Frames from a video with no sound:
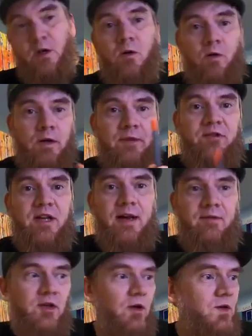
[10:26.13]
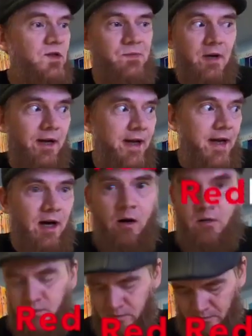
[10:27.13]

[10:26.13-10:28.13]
Oh, and if you haven't noticed by now,